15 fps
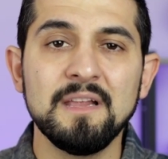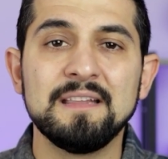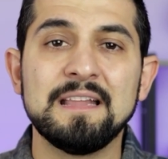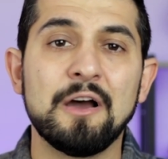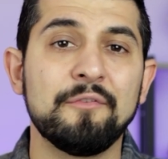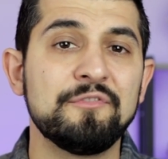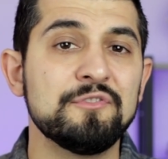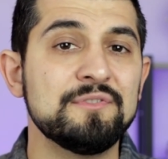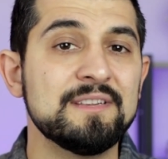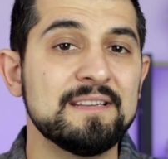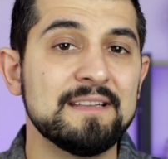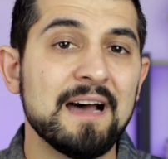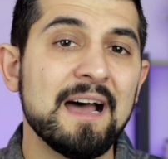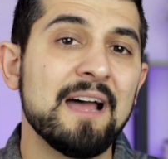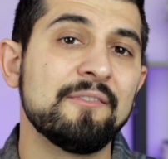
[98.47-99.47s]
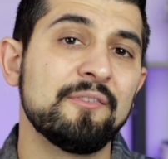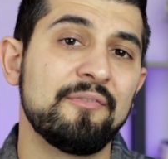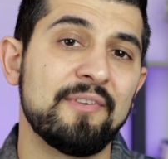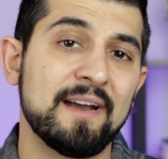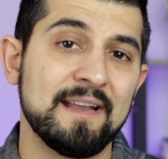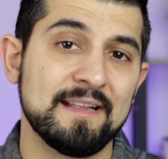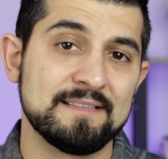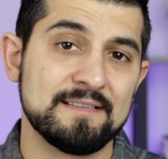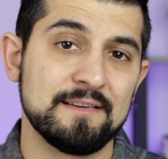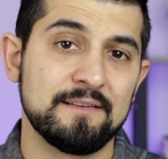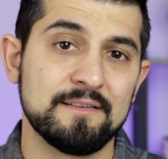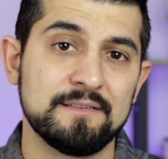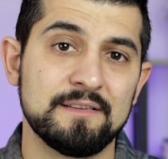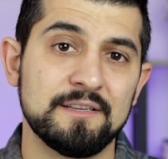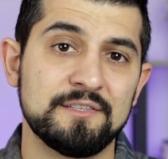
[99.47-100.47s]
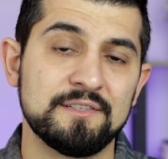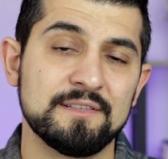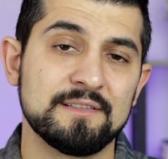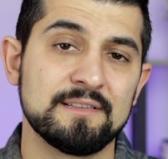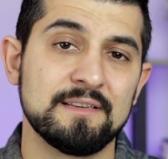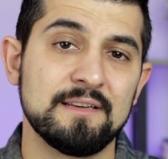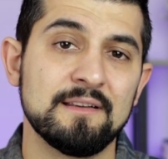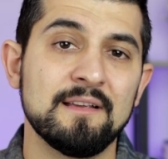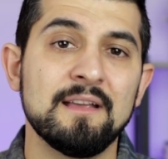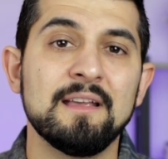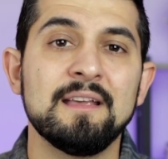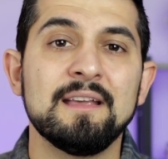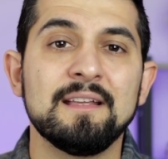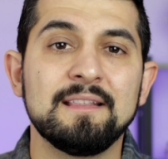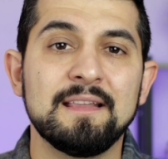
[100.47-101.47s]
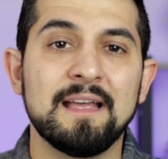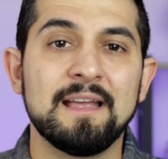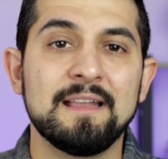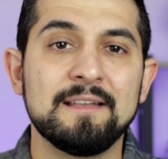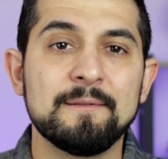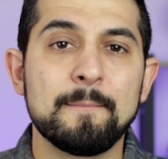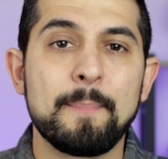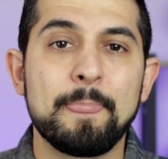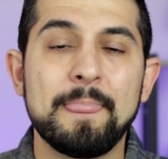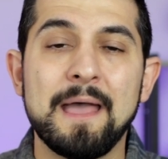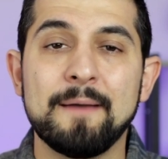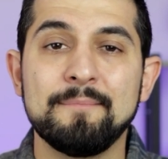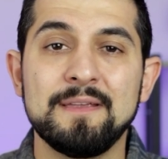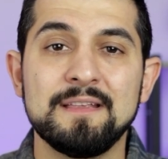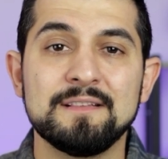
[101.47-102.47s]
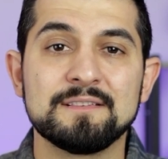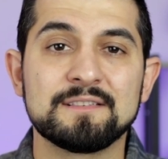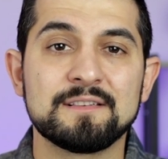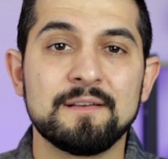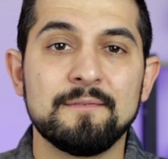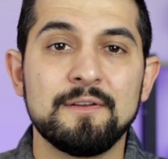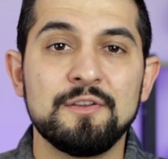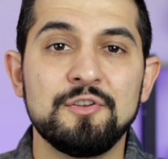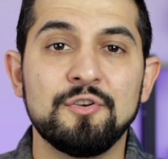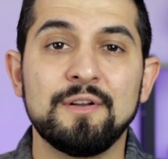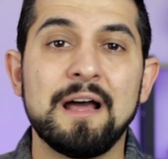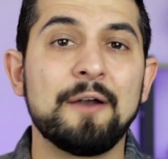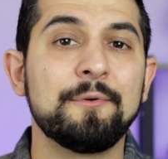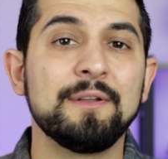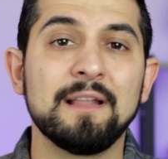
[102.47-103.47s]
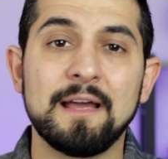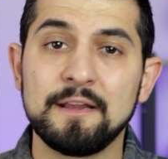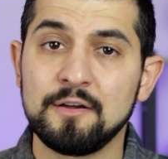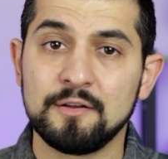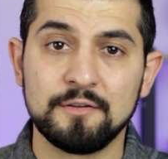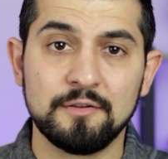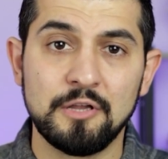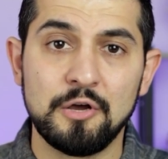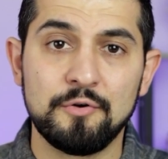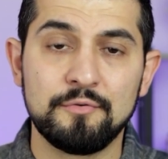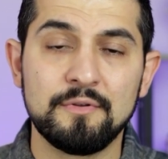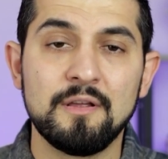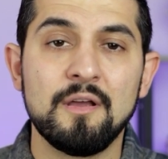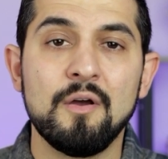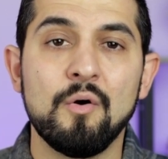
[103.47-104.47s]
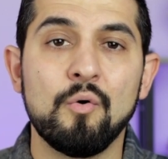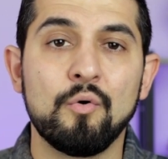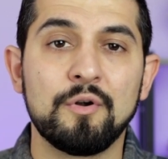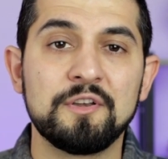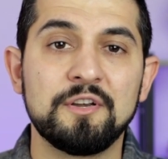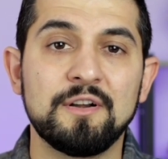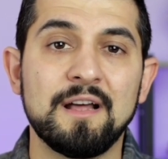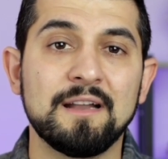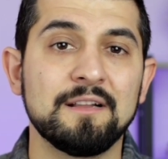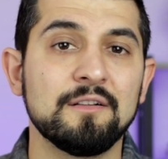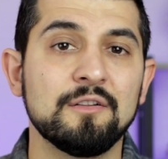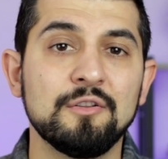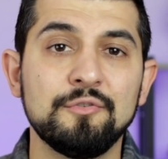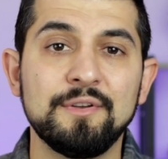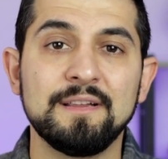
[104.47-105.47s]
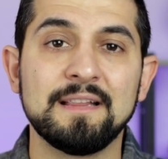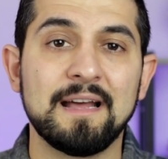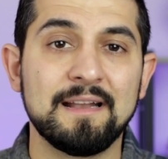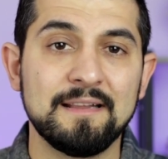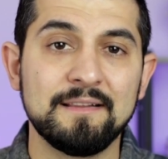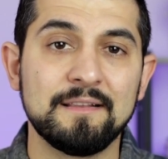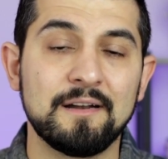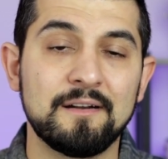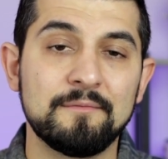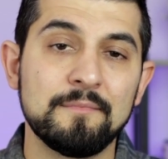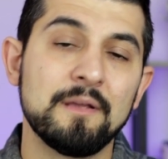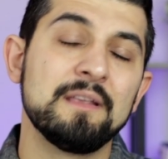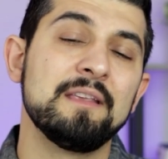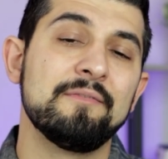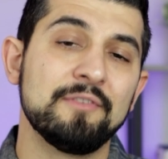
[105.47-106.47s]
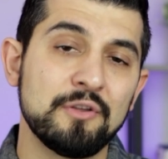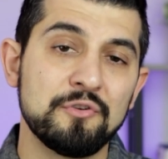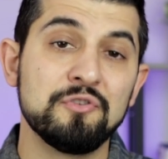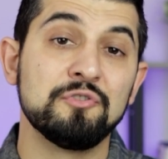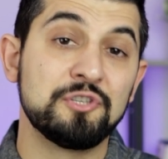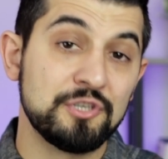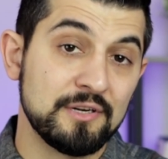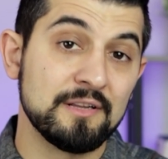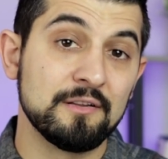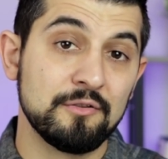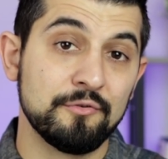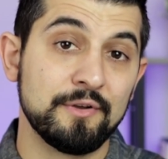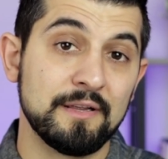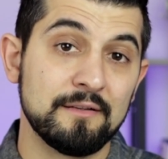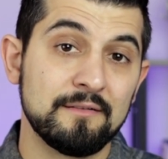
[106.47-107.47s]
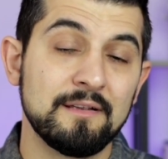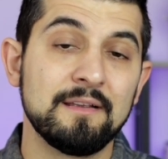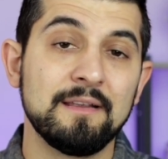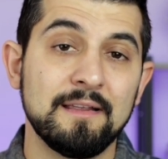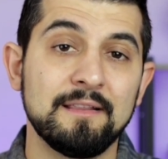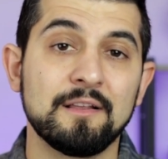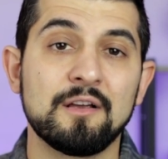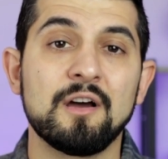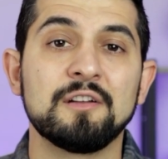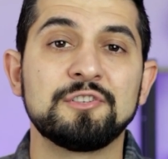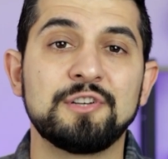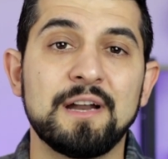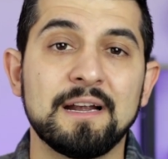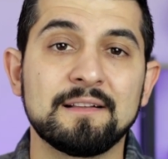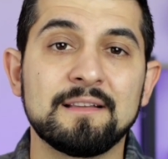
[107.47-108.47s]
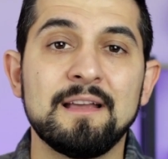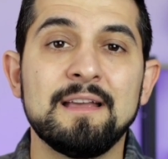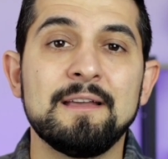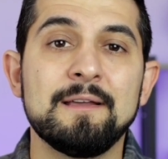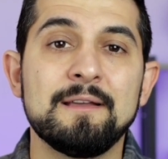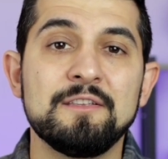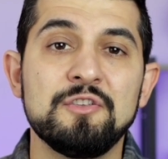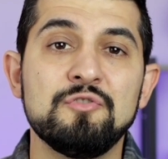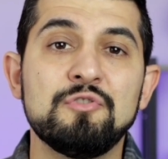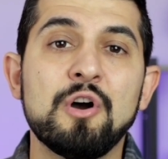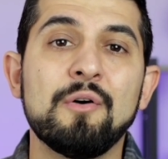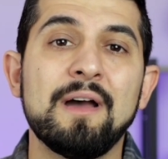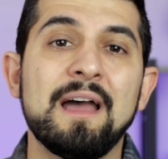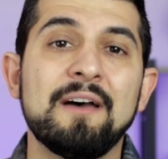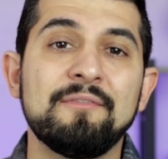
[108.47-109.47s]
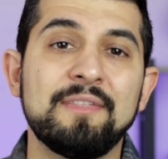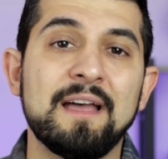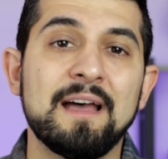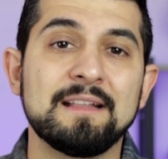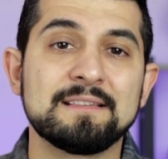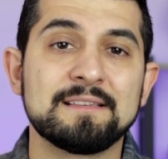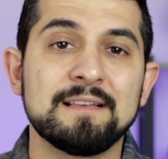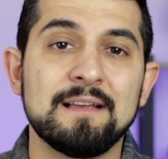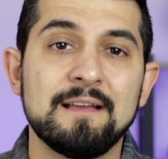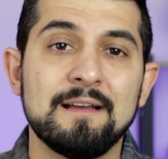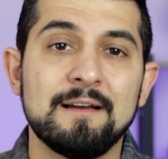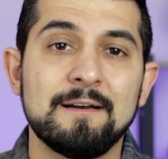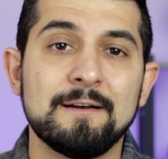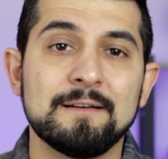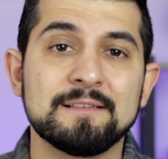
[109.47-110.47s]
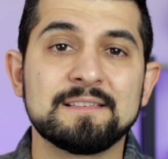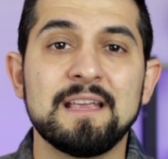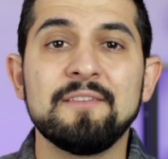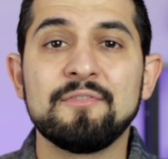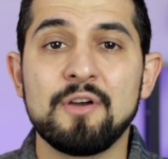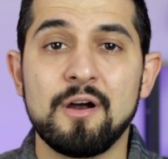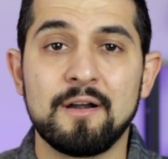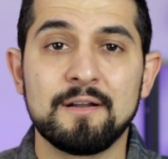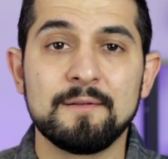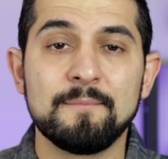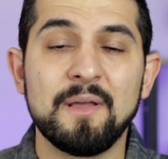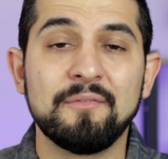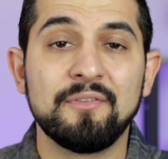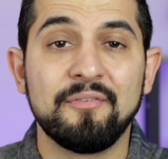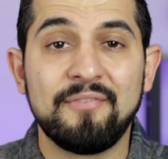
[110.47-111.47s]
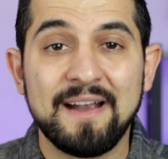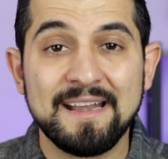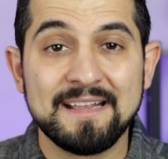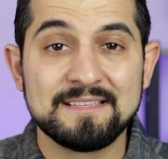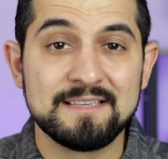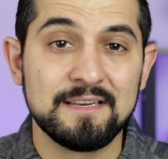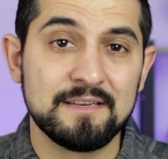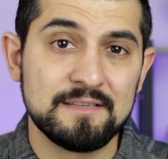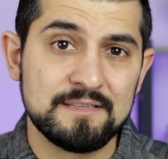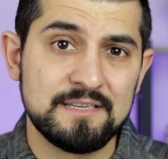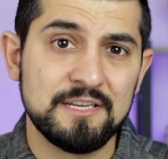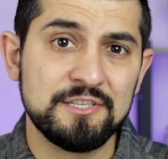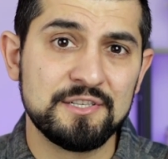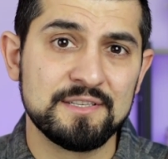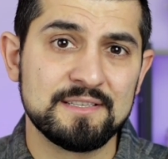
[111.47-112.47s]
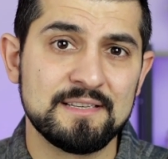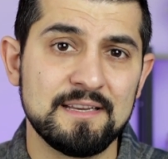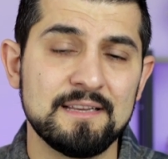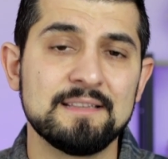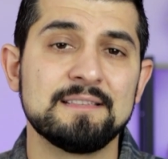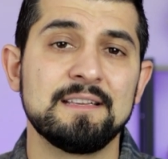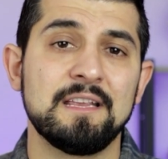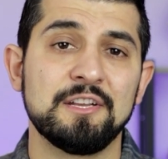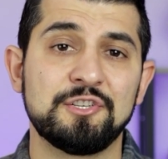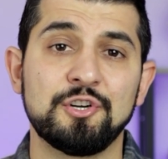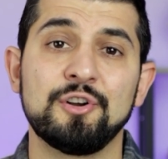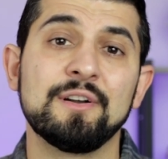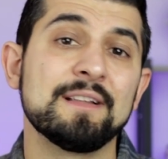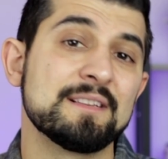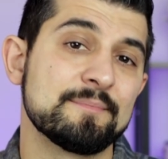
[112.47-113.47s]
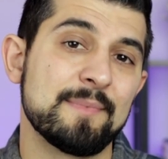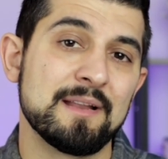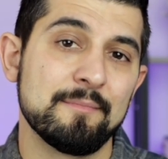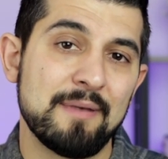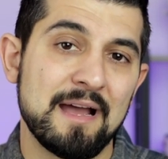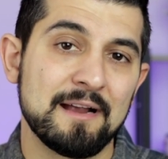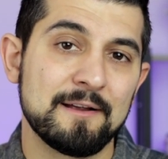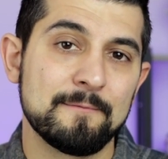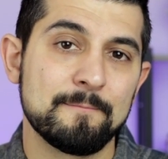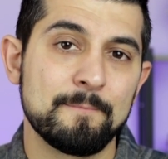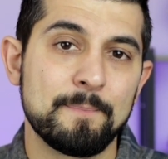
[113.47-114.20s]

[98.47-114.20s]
Now, if you did not have a financing contingency, then that means you're not relying on a loan or you're not including that in there, even though you should include it in the contract. You don't have that safeguard of the financing contingency to get your earnest money back.